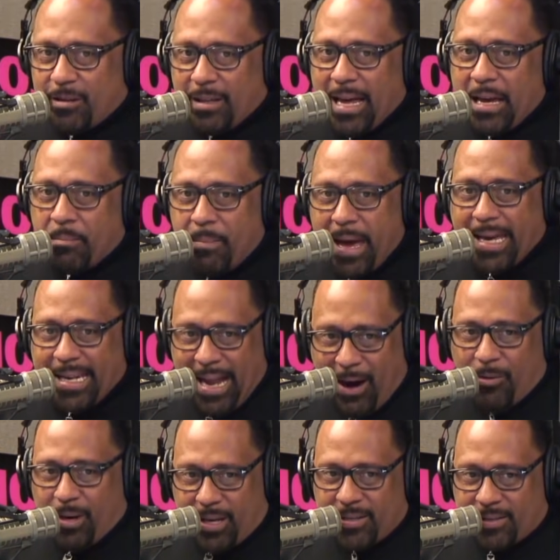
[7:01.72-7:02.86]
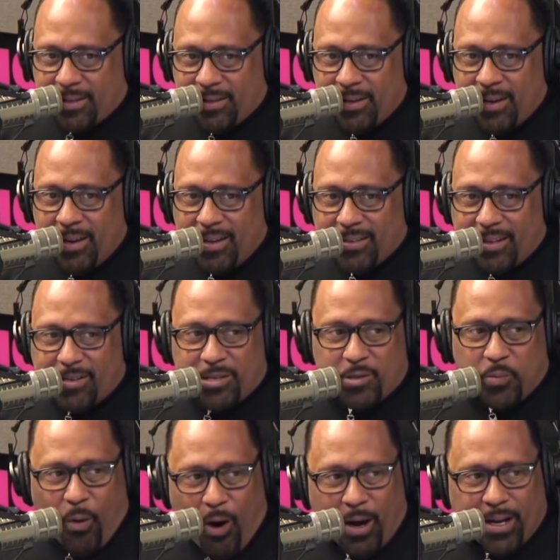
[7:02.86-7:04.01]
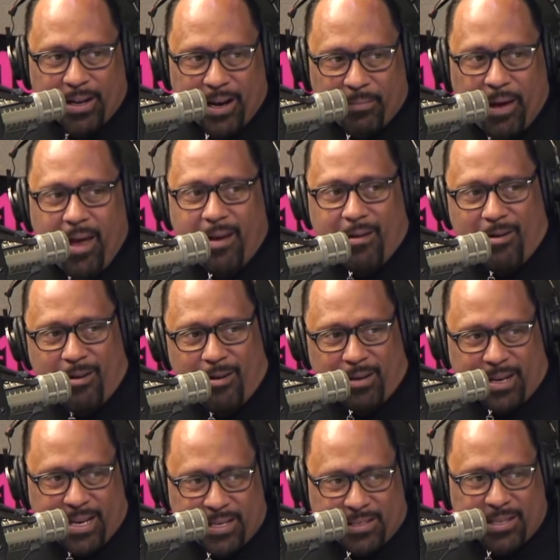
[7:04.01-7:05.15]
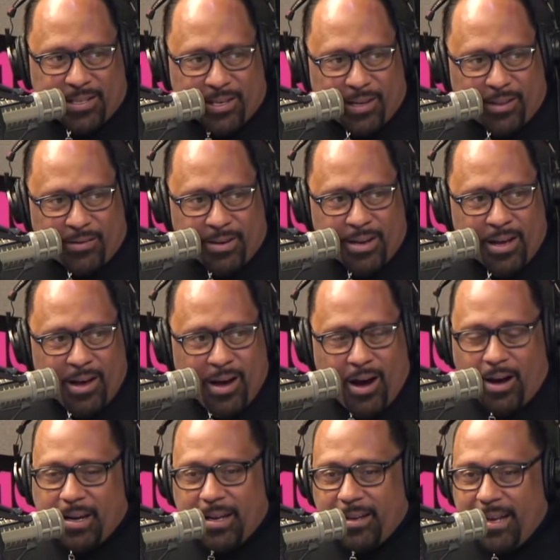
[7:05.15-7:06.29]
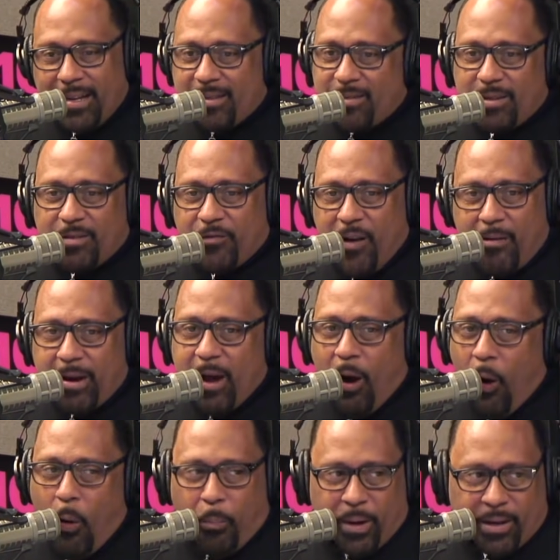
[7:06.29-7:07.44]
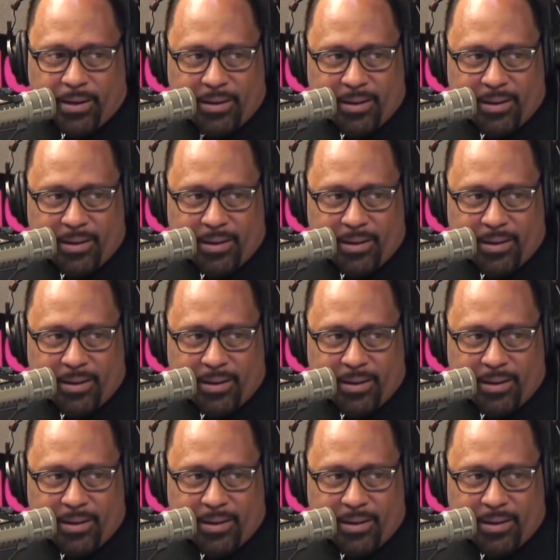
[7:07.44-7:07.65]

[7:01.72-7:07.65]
like making out kissing. They're just walking up, hey girl, and kiss each other and hug it. It's, it's very open.